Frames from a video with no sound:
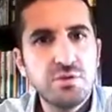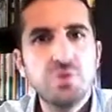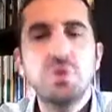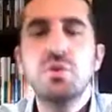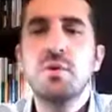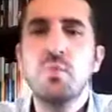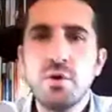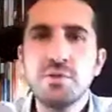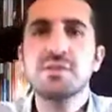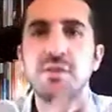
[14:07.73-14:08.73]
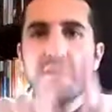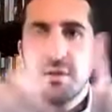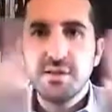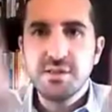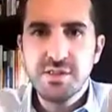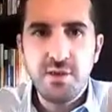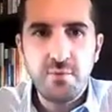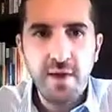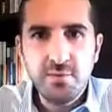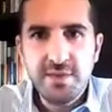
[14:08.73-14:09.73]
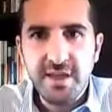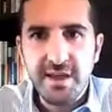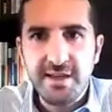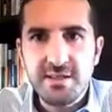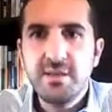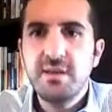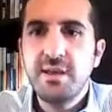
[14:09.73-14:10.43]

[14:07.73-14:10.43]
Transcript: to the words surrounding it